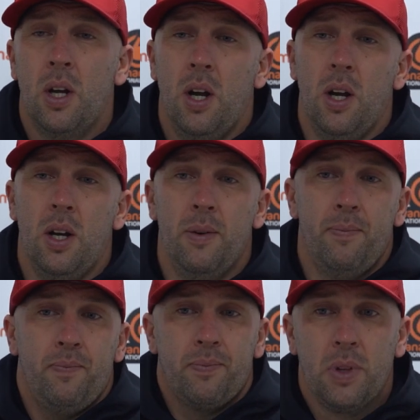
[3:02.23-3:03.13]

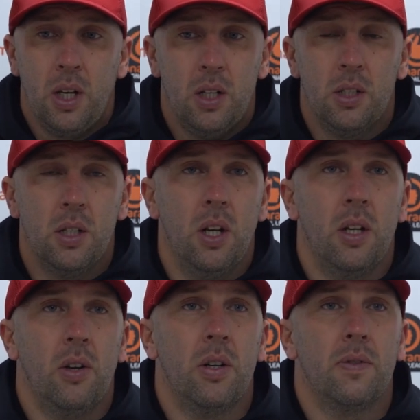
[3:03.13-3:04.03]
Um, and yeah,
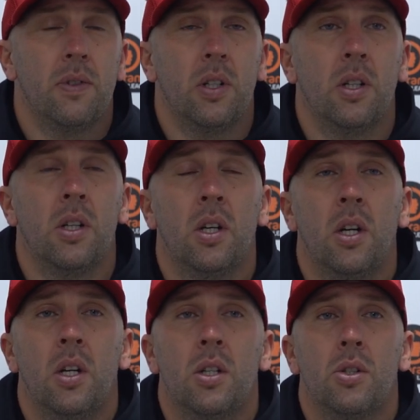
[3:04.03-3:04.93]
nice for
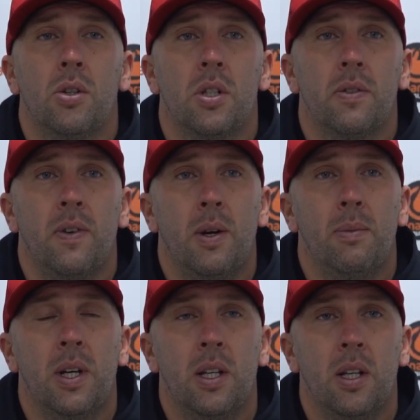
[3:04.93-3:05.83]
Josh's family.